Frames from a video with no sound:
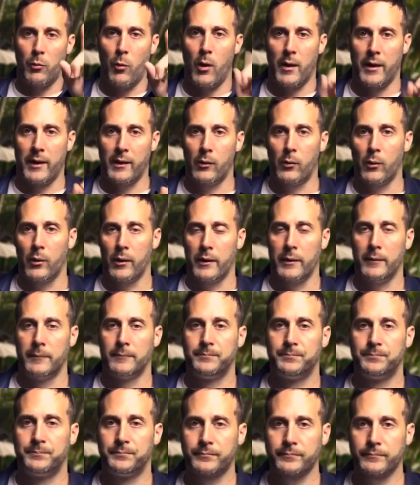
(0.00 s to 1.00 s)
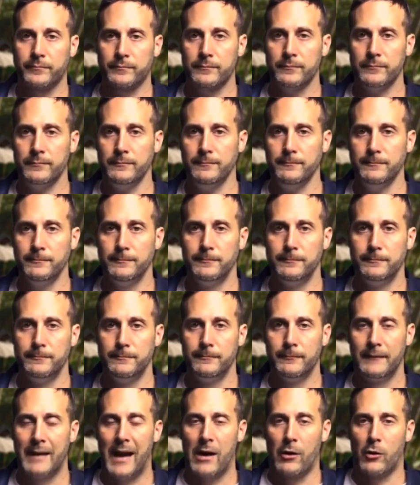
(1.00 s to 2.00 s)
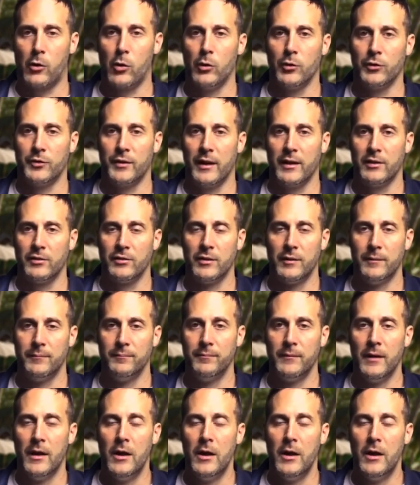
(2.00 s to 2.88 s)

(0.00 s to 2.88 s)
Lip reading: 1 inquiry. How cool is this?